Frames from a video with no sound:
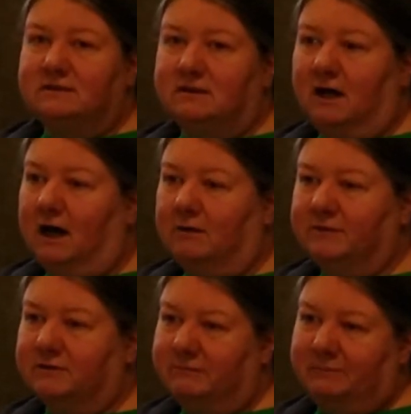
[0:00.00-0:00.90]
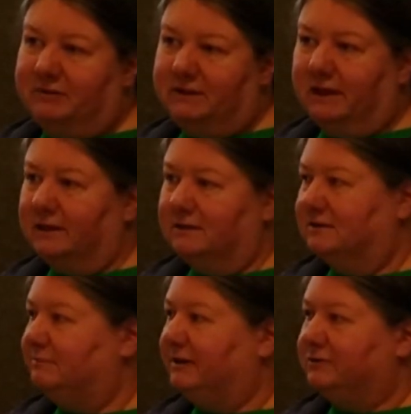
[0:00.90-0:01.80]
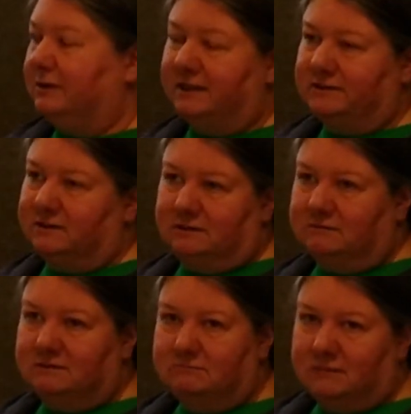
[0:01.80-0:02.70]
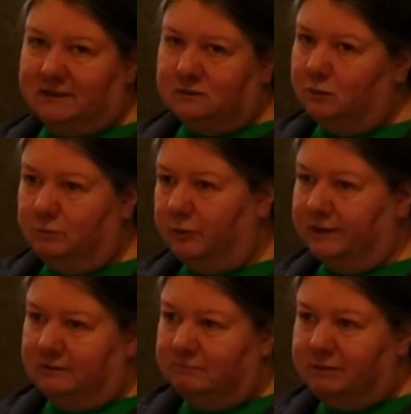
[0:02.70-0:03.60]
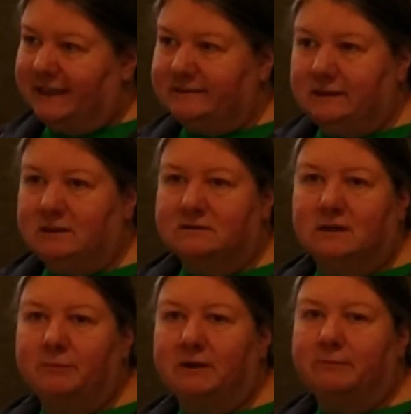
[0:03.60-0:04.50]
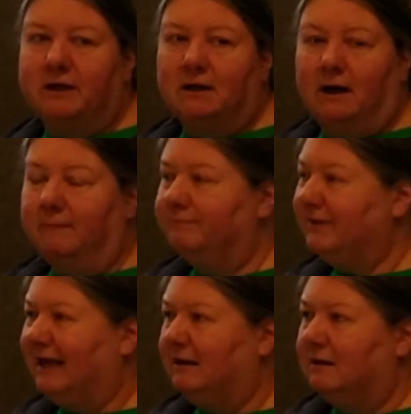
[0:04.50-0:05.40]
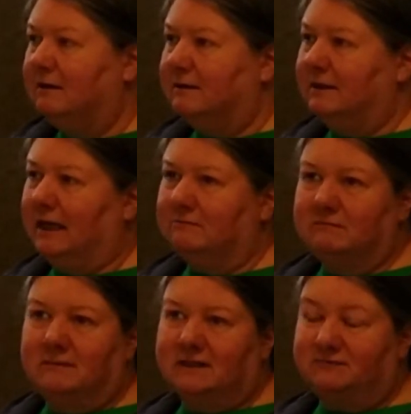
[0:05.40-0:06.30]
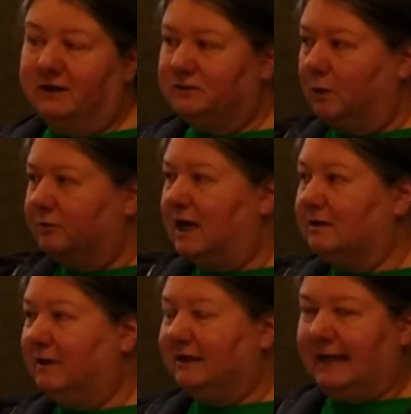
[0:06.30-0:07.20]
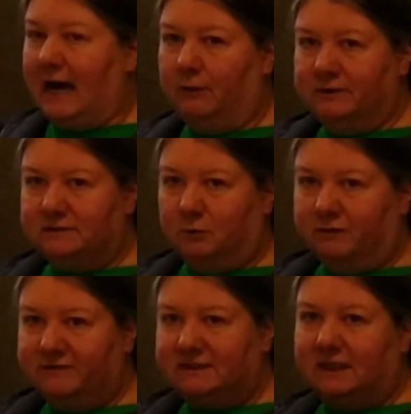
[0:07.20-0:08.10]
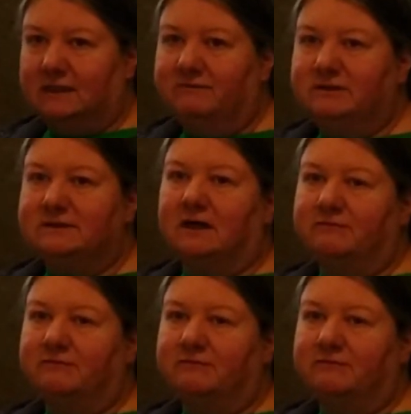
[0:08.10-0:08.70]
There might be like a little special election in a school board in Platte City or something, but, yeah, as far as what we're talking about now, it's more of the state level stuff.